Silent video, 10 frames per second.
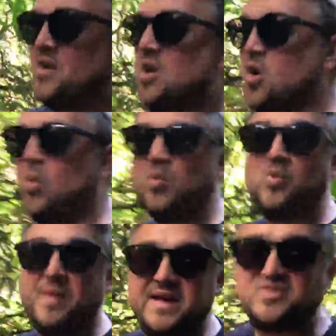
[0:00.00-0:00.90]
or we'll
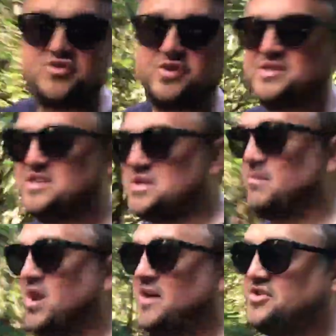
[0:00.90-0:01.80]
be introducing some
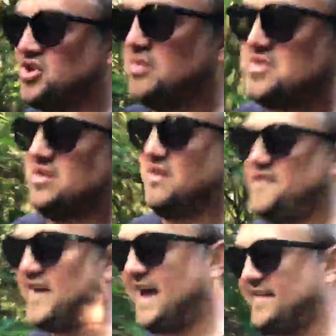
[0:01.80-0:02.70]
light jogs on the
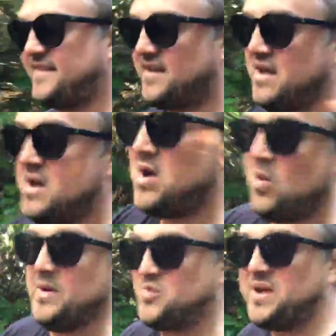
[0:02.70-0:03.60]
flat,
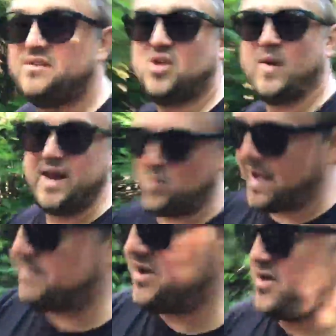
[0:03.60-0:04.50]
which we can do anywhere,
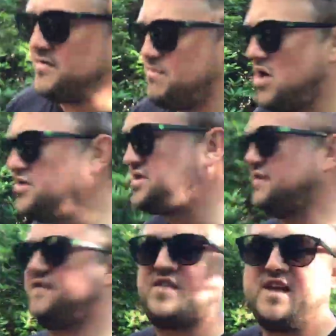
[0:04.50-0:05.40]
because most
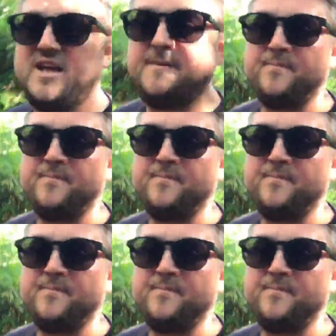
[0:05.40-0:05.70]
of the